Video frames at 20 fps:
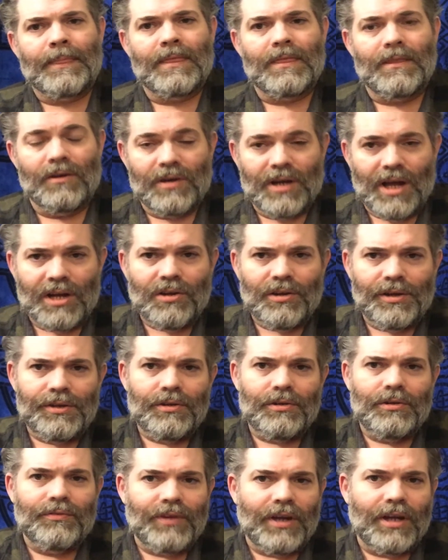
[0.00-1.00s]
They're not going
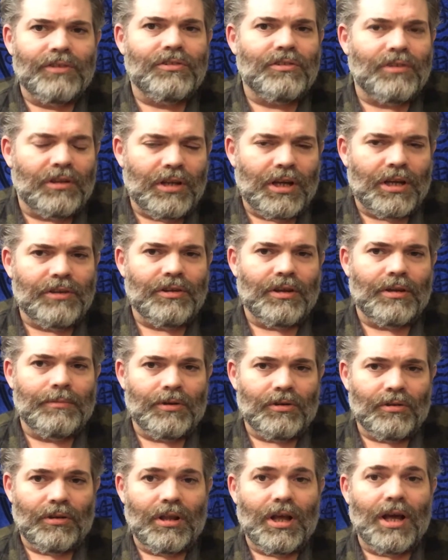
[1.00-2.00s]
to invest a lot of time.
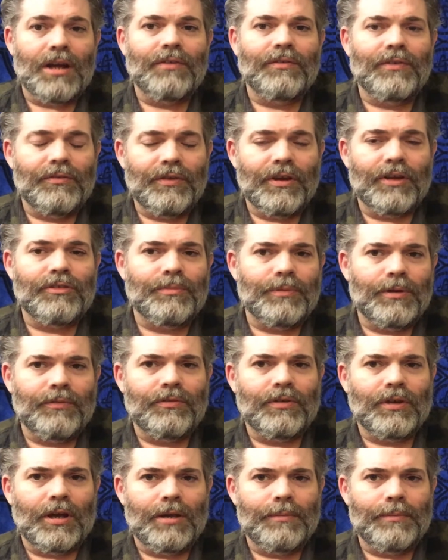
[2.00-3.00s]
There's a lot of investment of
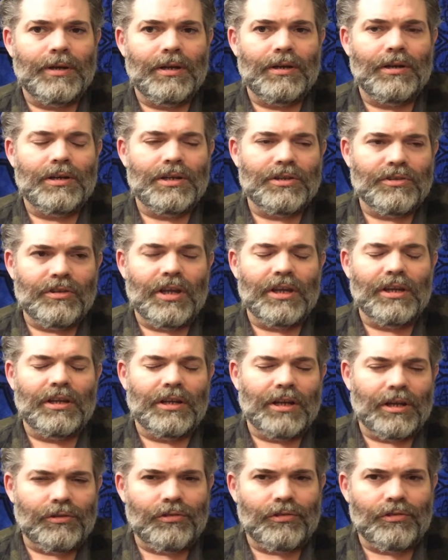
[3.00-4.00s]
time and energy. It's like an
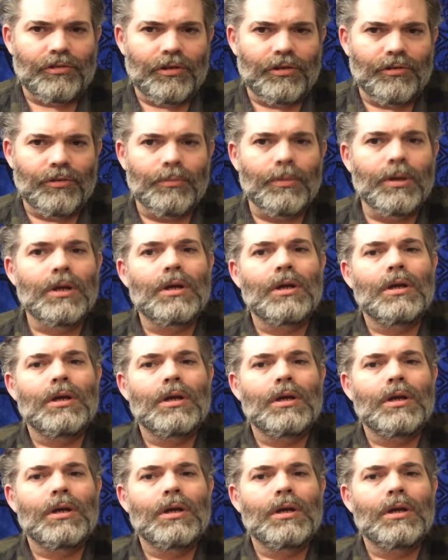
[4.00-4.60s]
exorcism.